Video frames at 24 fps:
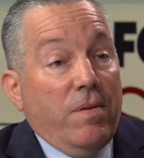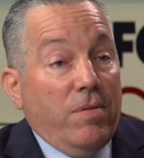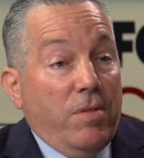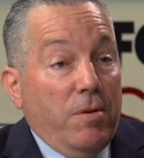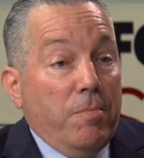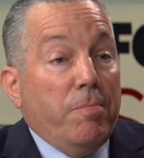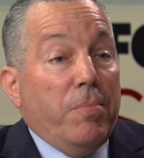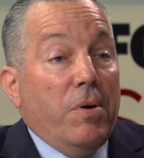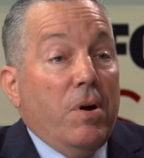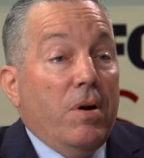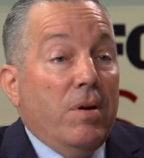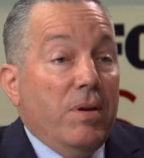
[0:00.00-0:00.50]
of the
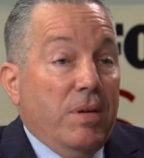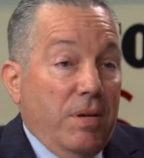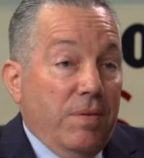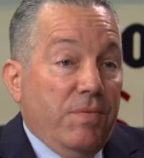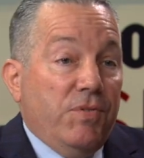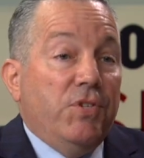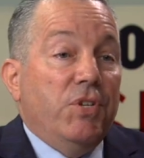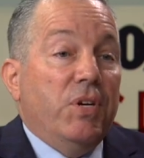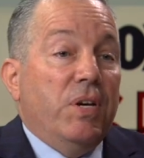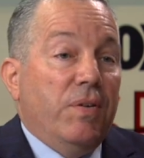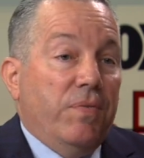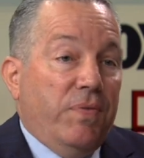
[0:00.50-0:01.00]
party of
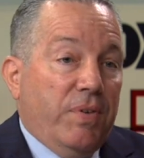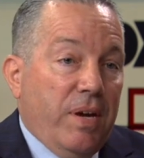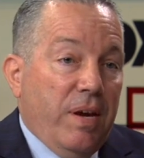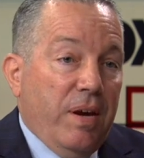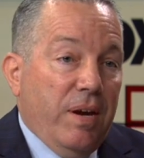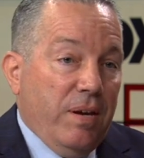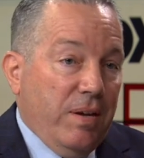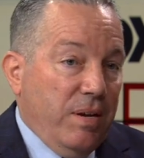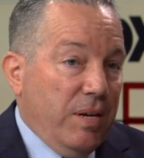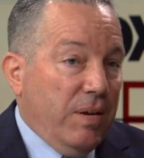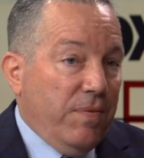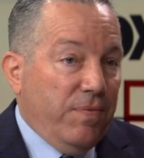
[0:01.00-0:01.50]

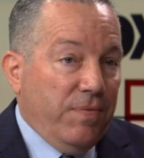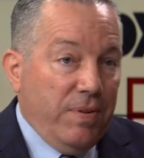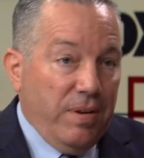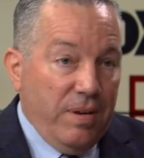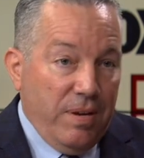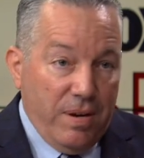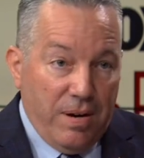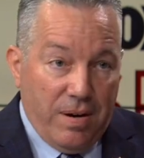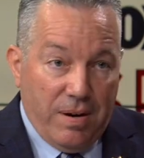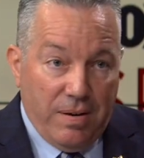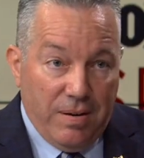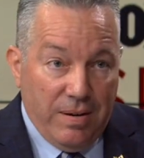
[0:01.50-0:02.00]
JFK and
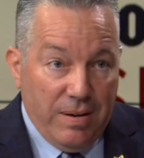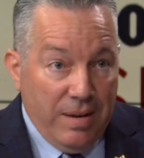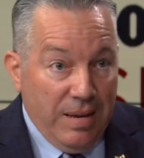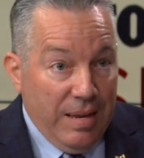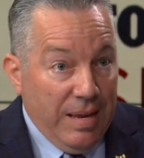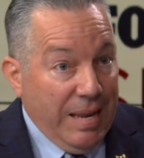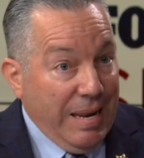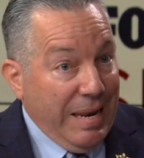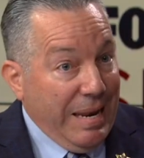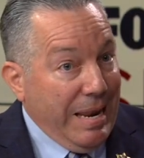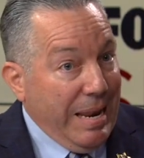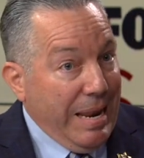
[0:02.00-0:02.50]
FDR,
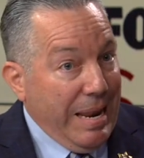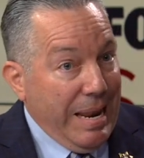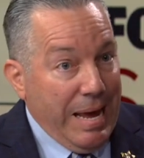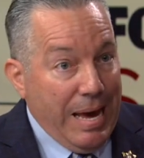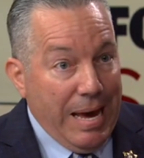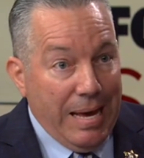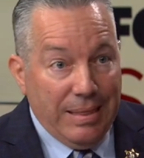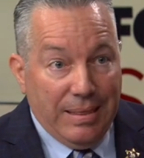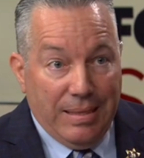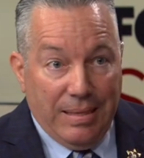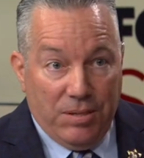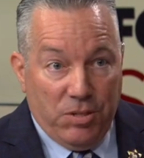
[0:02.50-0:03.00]

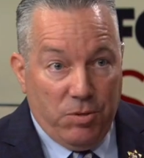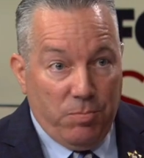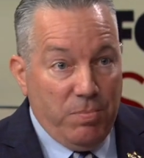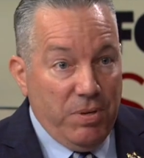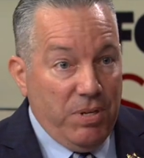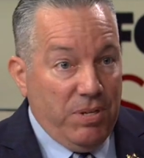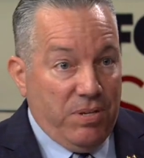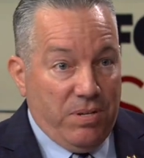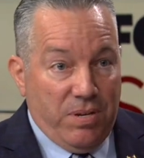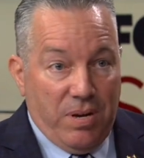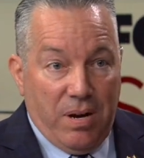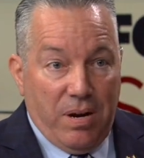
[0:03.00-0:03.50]
not this
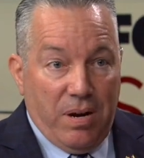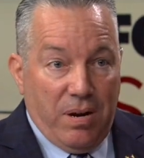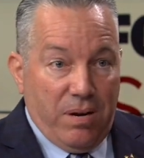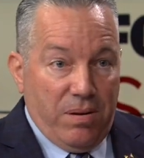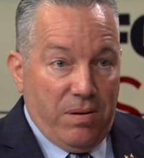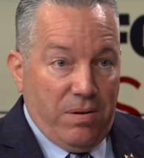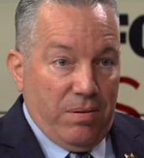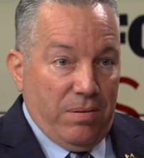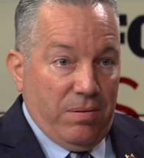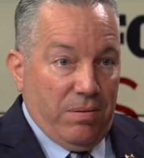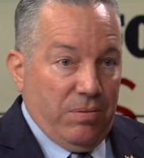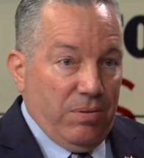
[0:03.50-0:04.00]

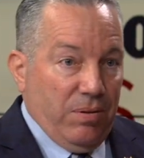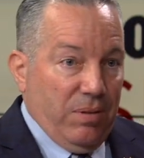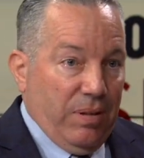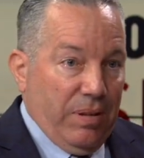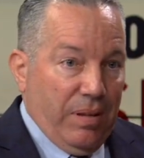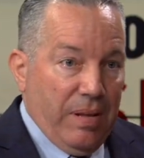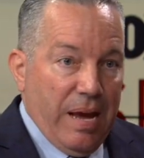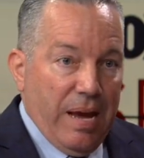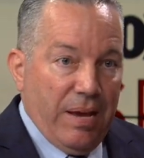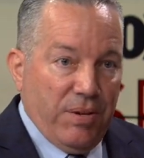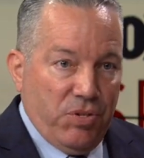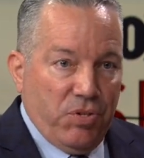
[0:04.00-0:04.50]
bizarre
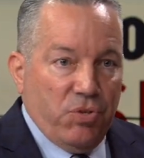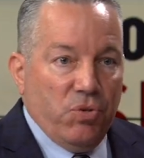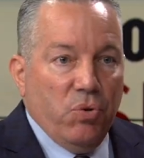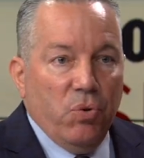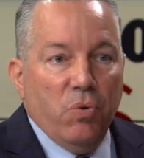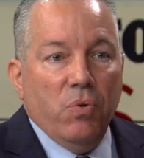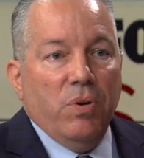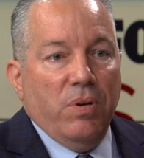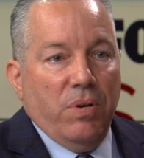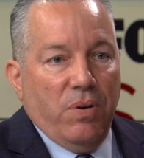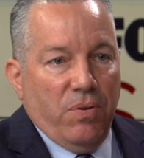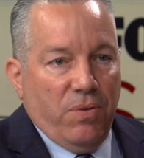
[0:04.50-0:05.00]
last
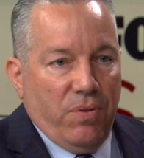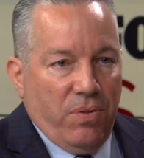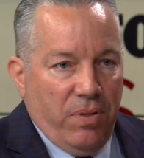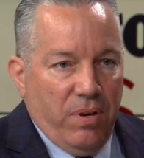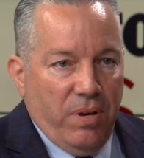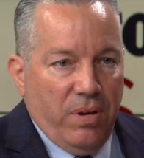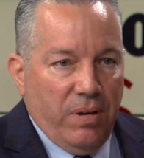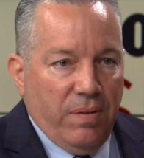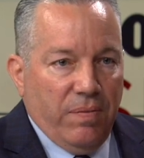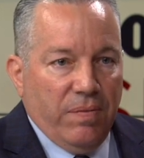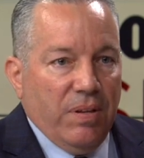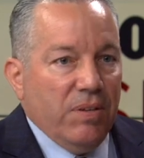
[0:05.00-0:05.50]
2 year
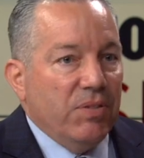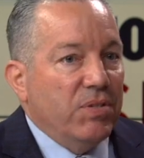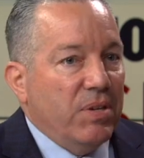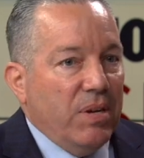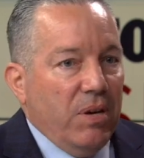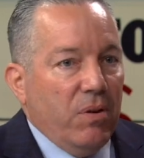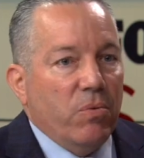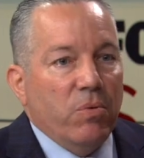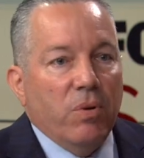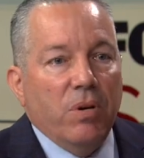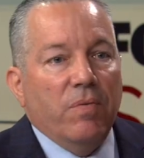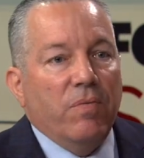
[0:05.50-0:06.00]
thing of let's
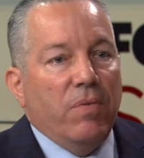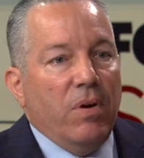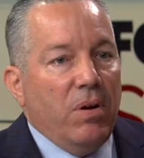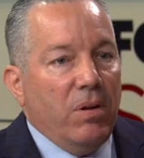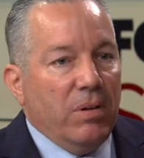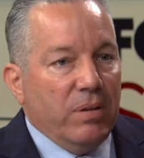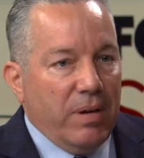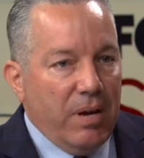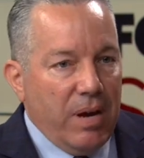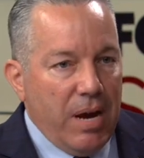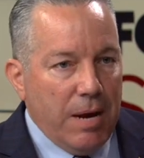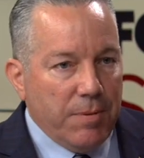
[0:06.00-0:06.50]
get rid of
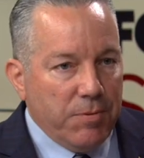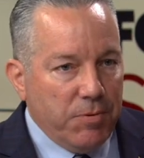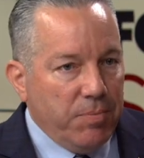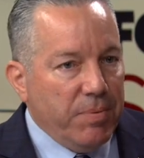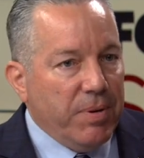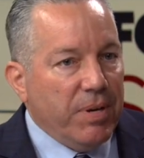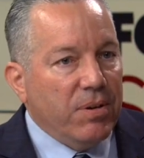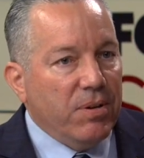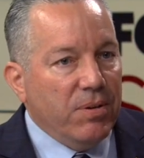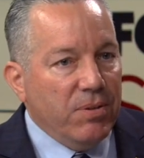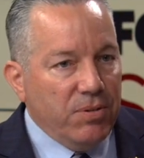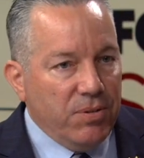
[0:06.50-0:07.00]
all cops
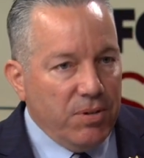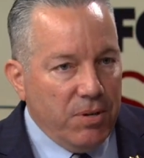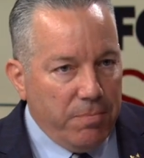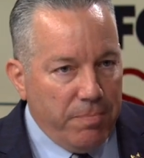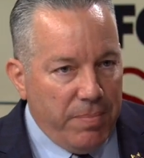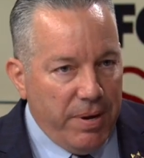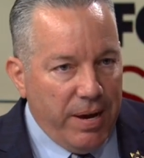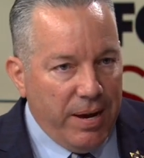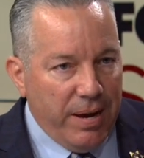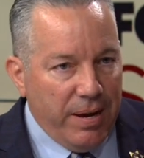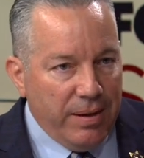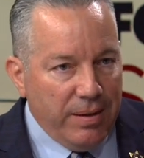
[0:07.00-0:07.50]
because they're
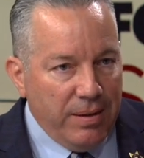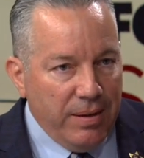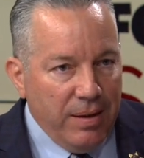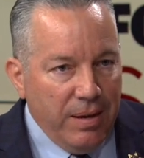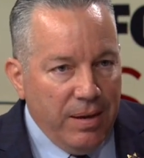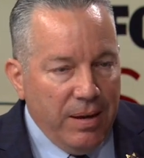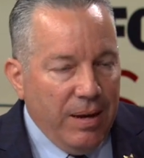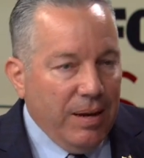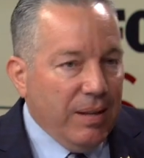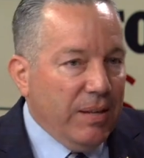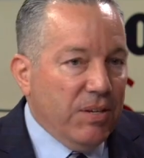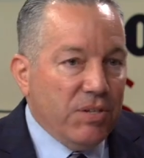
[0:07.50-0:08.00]
bad,
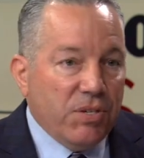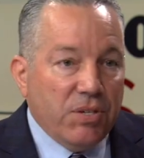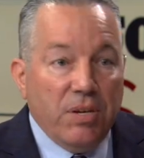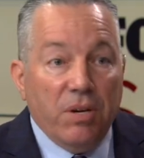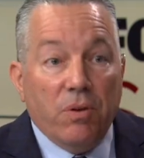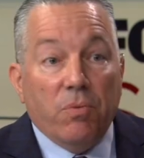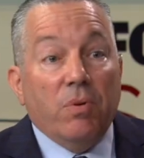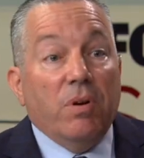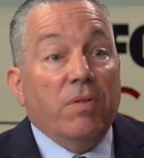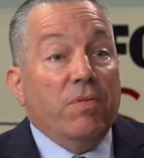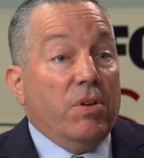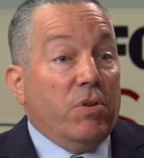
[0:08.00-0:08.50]
and let's
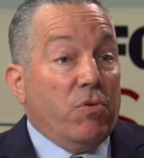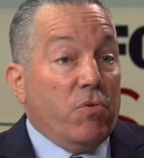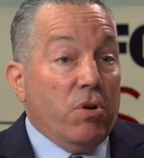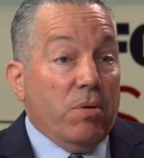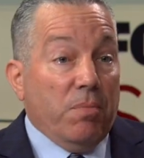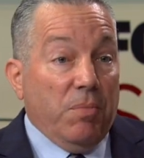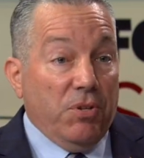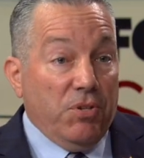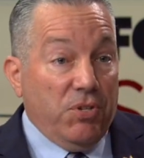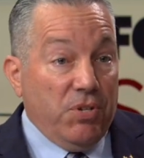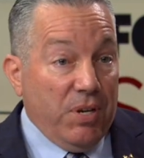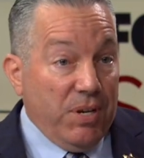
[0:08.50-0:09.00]
get rid of the
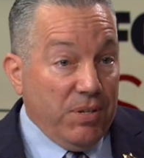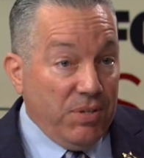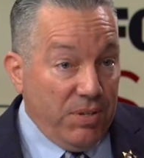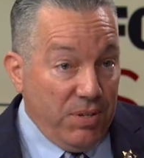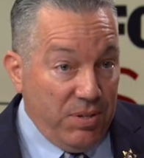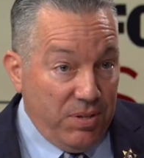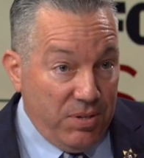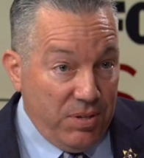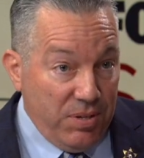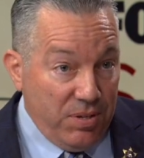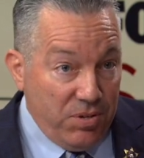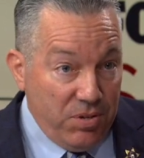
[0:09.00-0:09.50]
criminal
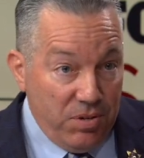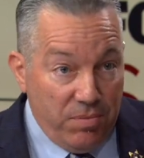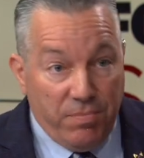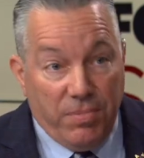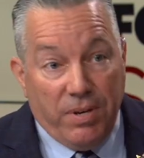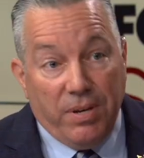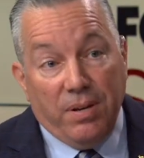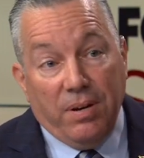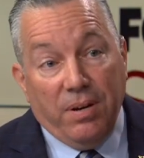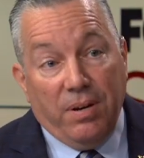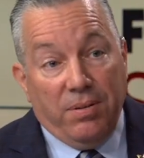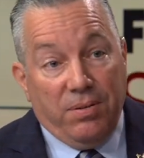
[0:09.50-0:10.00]
justice system
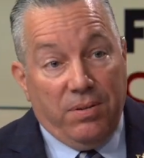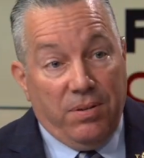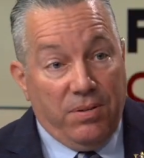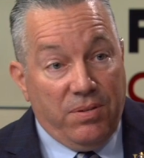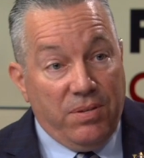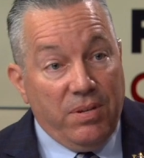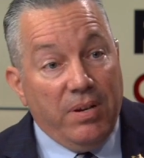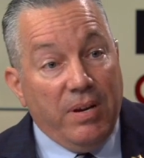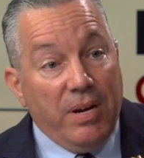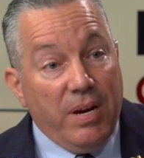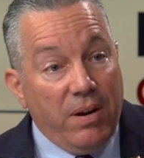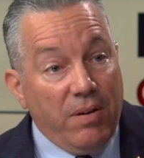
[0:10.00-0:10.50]
because
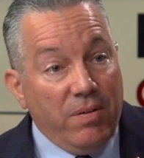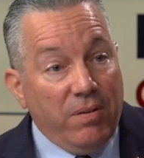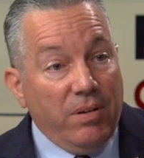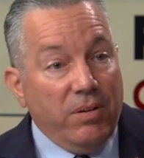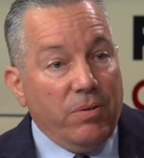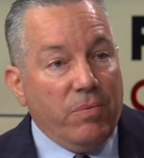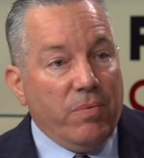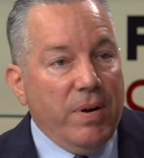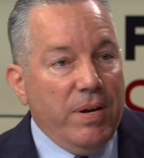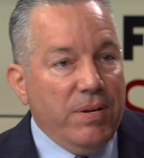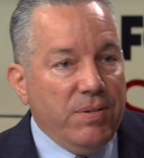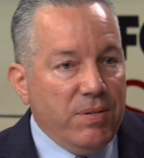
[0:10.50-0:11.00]
it's inherently
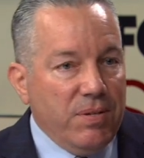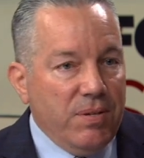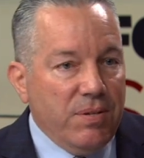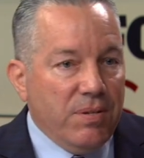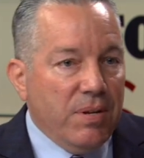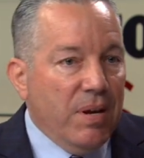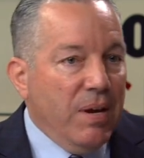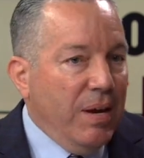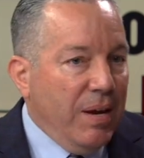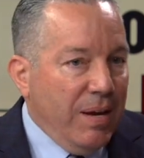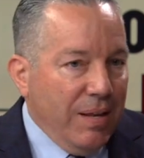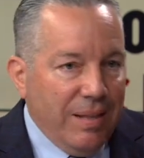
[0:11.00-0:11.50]
racist,
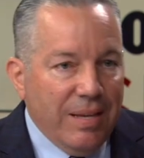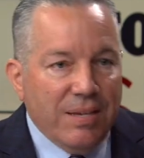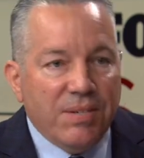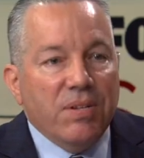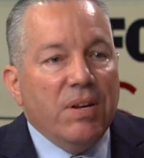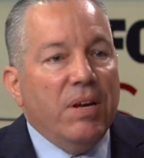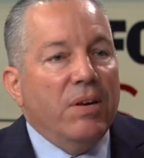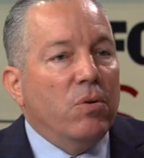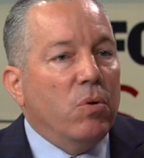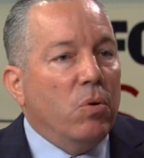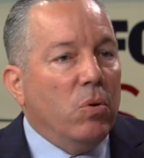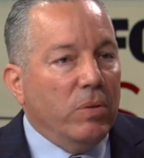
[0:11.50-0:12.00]
let's
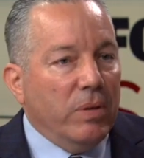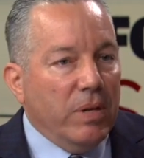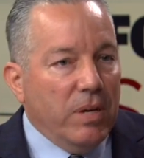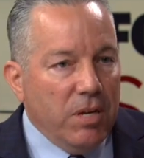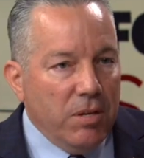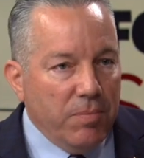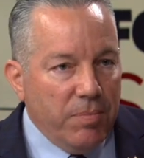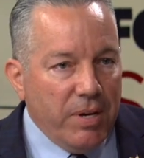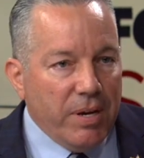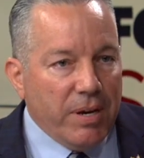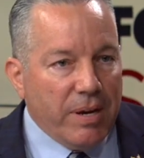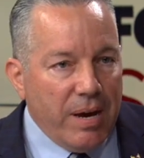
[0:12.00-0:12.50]
not hold
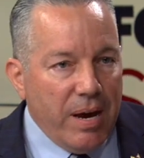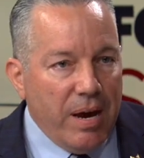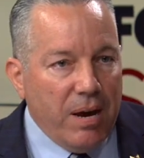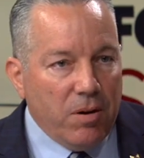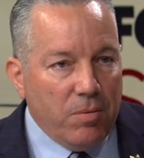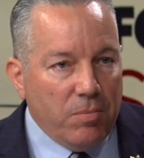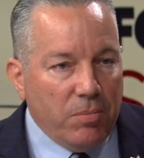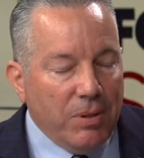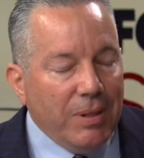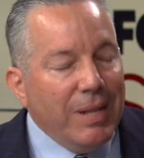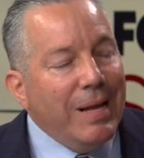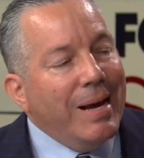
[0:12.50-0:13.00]
anybody
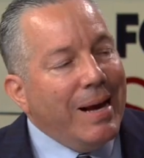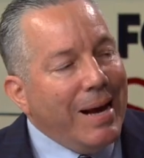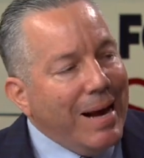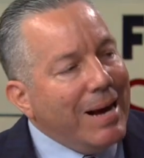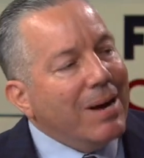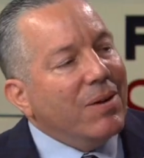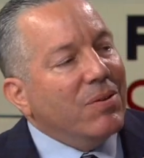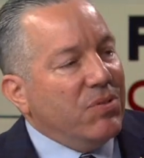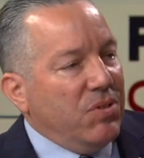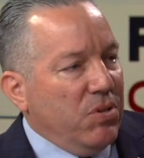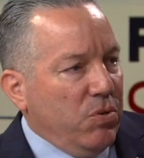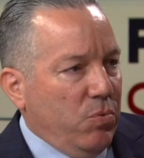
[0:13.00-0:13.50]
accountable.
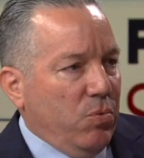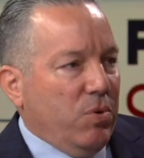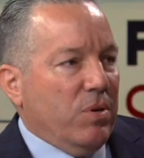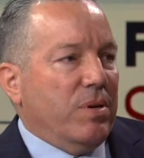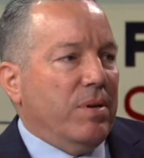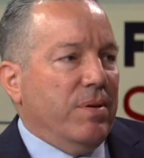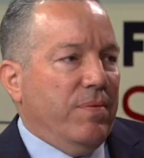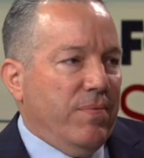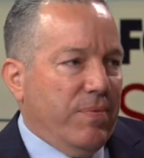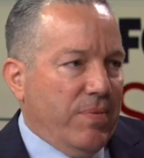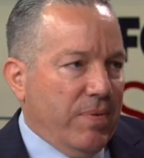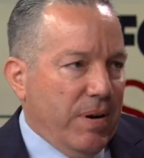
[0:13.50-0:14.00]
How's that
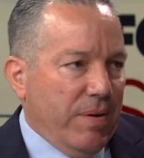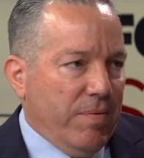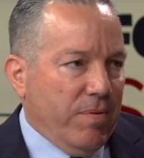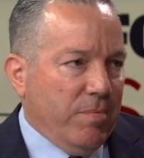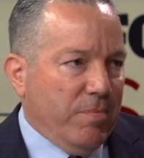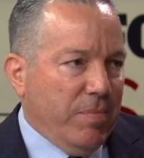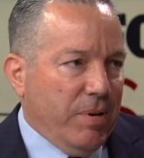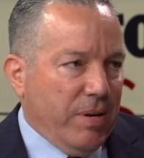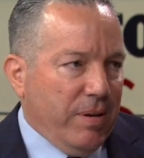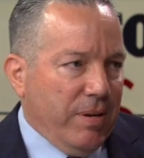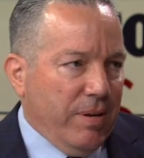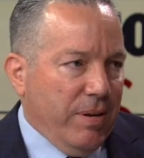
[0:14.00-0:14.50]
working for
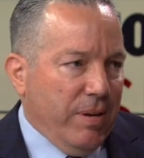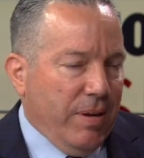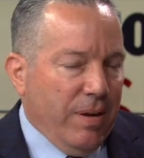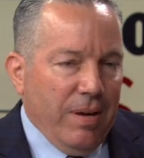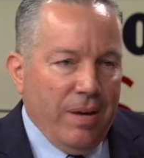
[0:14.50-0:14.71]
everybody?